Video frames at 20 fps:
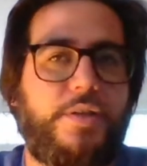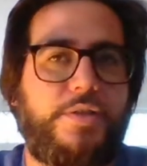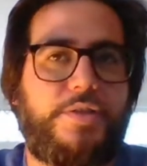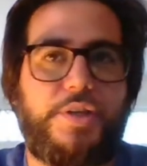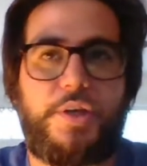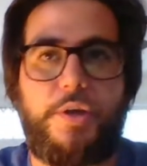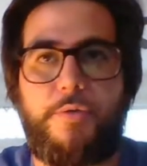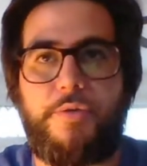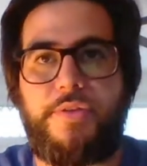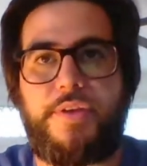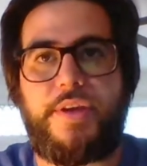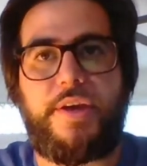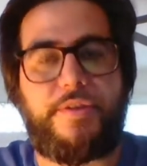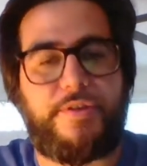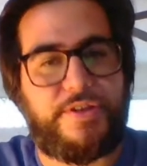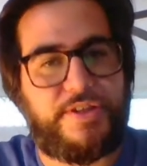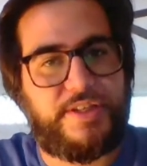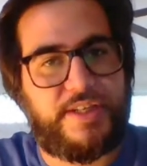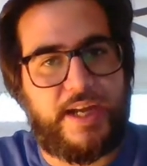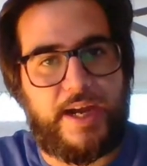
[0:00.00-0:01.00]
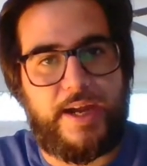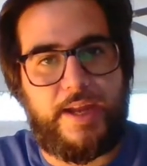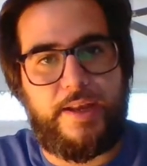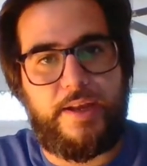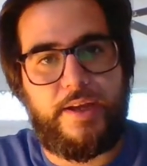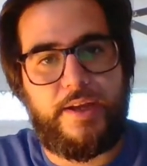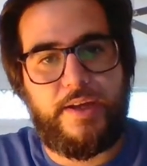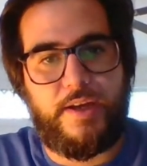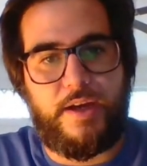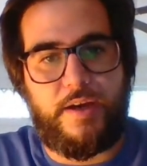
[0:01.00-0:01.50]
to go on the other
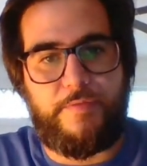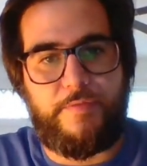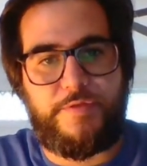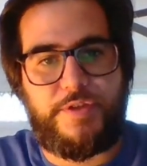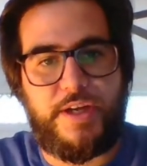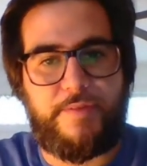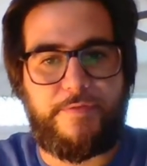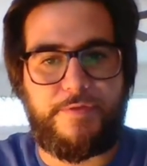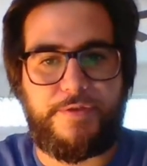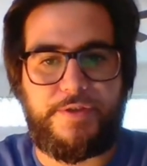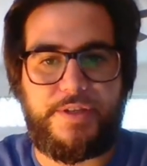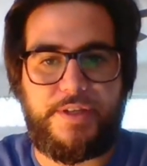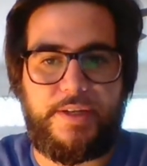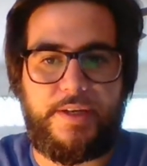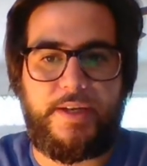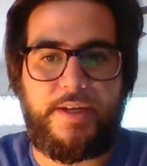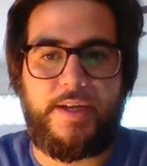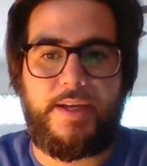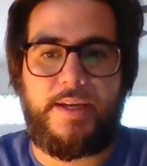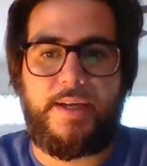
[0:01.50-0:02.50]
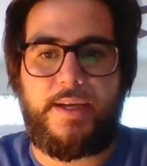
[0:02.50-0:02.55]
side of Jefferson.